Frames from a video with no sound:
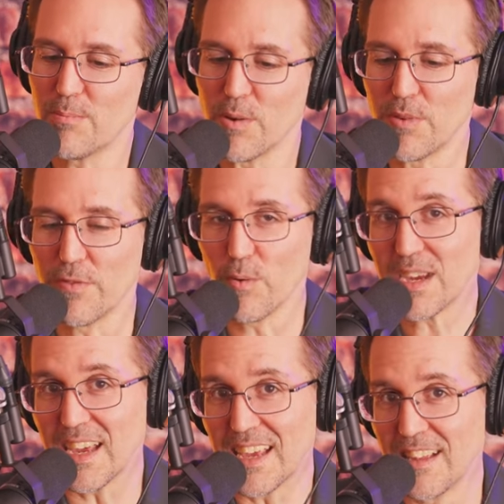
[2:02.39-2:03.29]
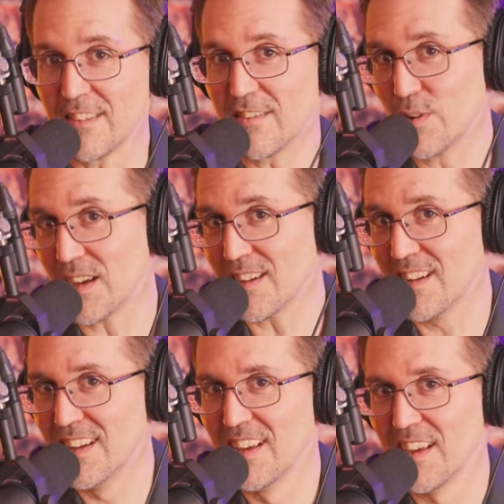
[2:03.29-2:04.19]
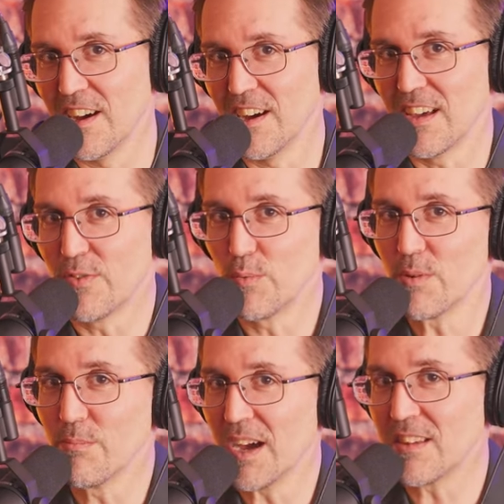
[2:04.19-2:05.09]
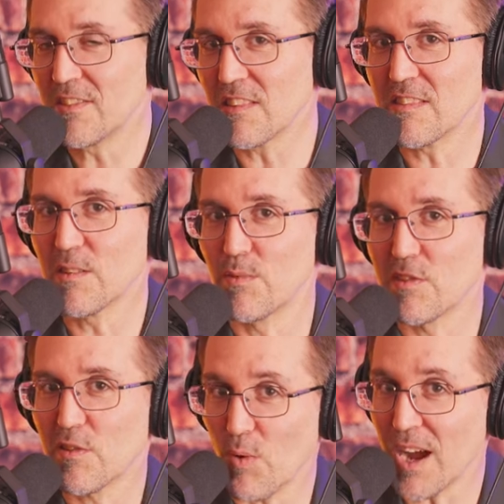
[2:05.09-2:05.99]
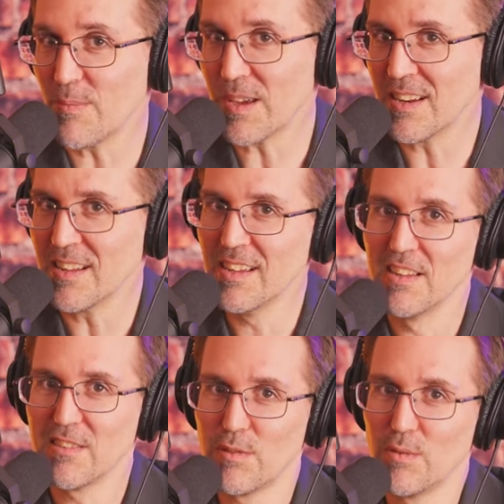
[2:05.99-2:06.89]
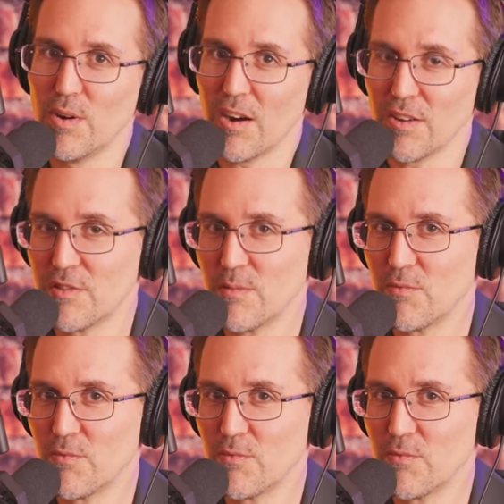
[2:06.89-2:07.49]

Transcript: But before we get into it, uh, if you wouldn't mind just subscribing to our YouTube